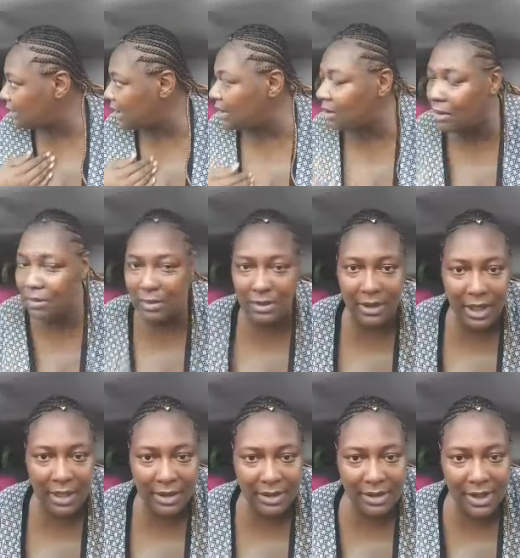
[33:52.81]
That old
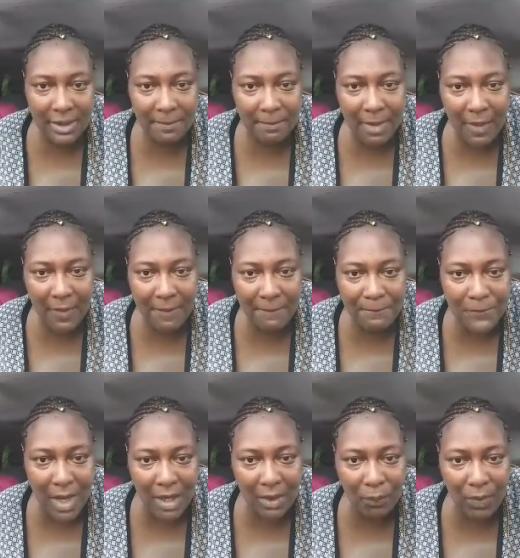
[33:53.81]
dick tip
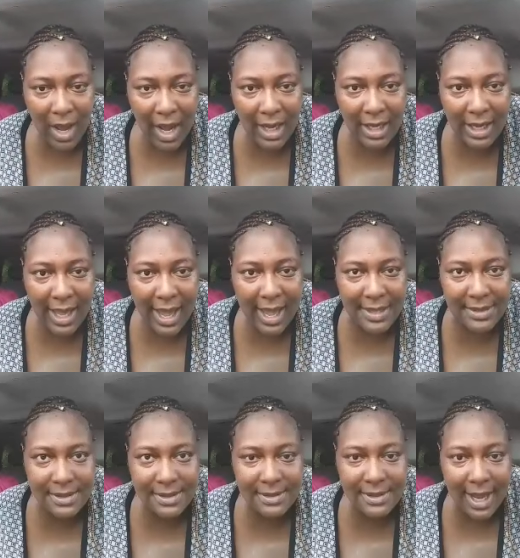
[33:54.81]
motherfucking raggedy
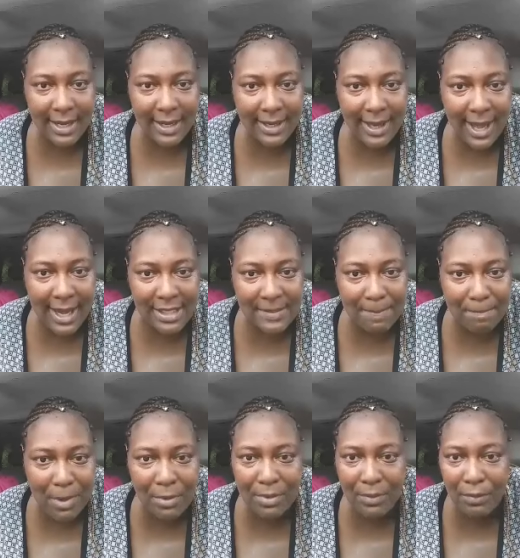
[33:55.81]
ass stankin' ass
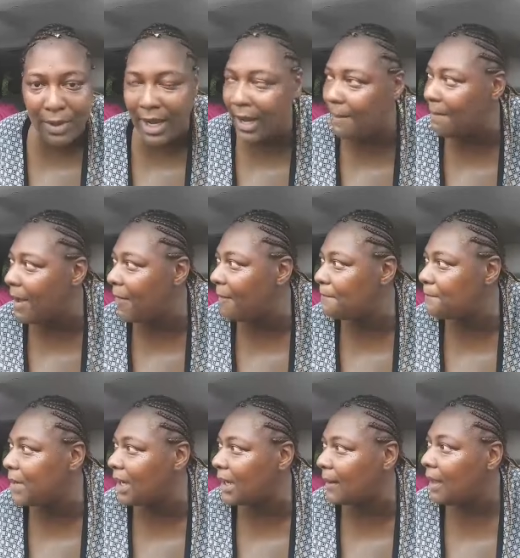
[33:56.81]
booty wearing
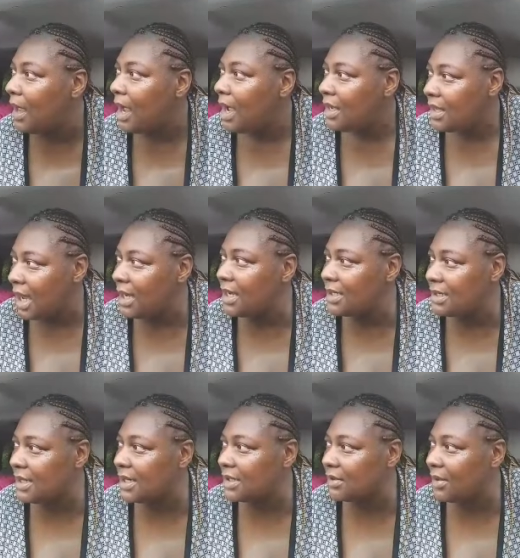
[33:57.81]
motherfucking Yeah,
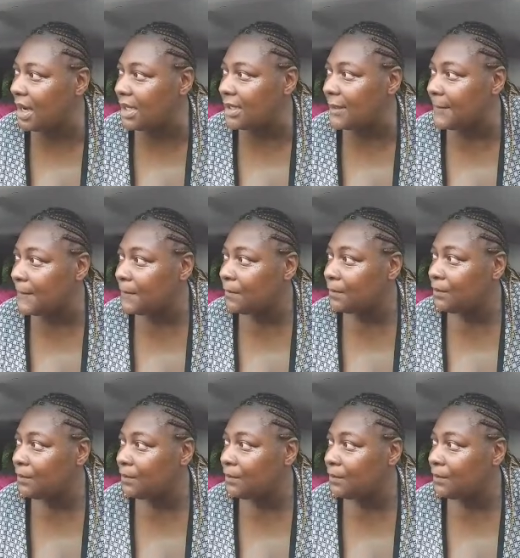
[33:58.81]
this is crazy.